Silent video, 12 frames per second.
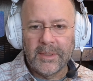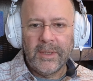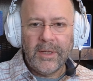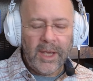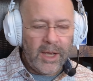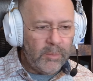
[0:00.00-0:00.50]

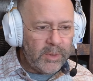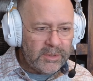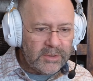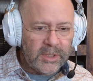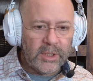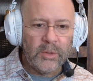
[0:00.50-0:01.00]
how we
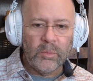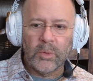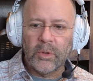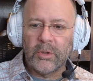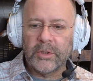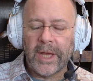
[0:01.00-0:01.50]
see the
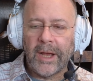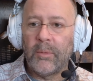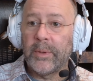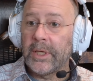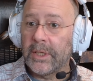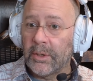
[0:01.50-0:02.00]
world, how
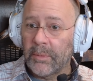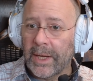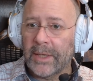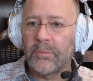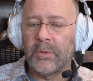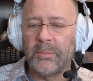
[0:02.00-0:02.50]
we
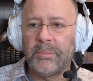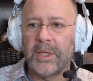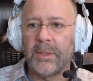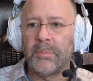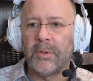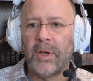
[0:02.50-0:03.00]
interact with
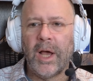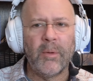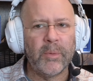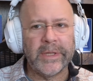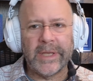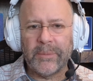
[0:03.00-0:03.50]
people, how
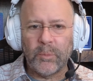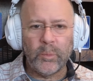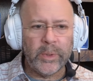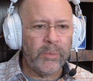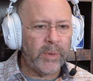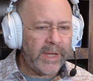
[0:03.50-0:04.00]
we,
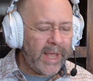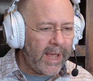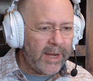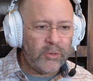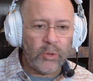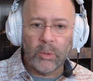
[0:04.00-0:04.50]
we
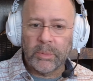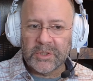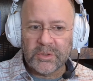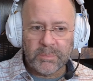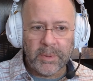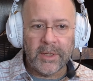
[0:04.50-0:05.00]
react or
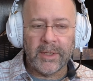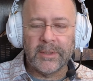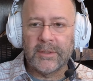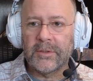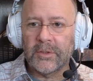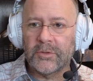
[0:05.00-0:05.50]
respond
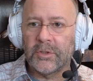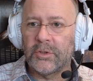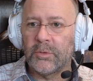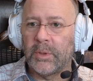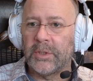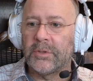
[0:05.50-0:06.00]
to
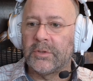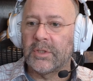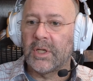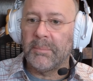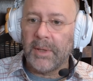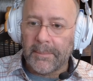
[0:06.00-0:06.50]
situations that
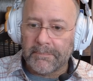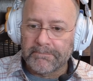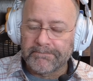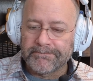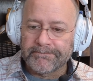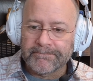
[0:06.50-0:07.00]
come up.
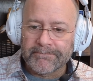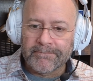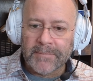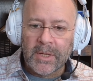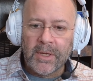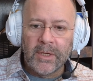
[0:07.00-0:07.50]

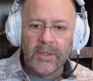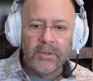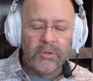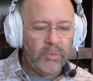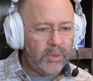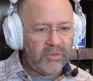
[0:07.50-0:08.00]

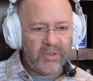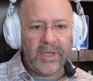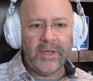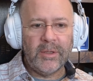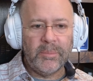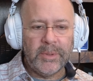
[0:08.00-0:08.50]
So, what does
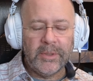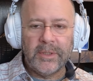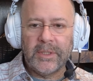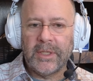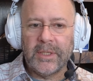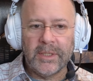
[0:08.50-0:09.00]

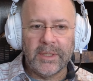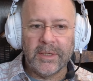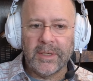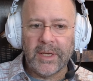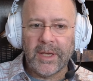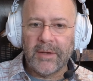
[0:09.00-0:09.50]
accountability
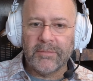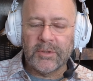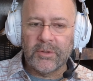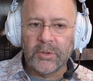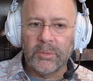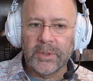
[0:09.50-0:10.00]
have to
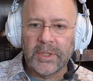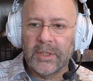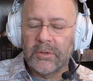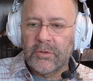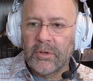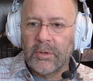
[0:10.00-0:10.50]
do with it in
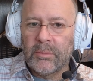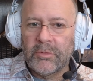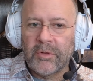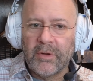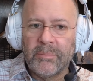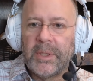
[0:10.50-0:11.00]
terms
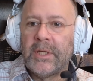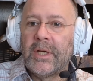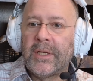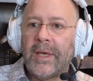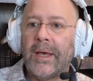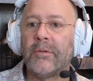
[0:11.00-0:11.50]
of being
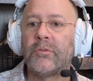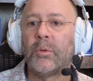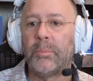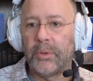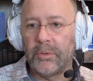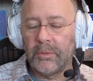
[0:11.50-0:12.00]

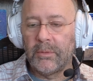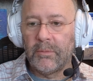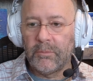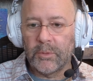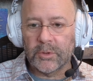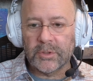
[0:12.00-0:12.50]
accountable
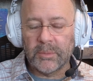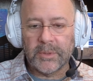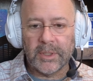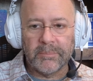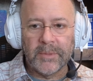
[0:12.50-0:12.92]
for something.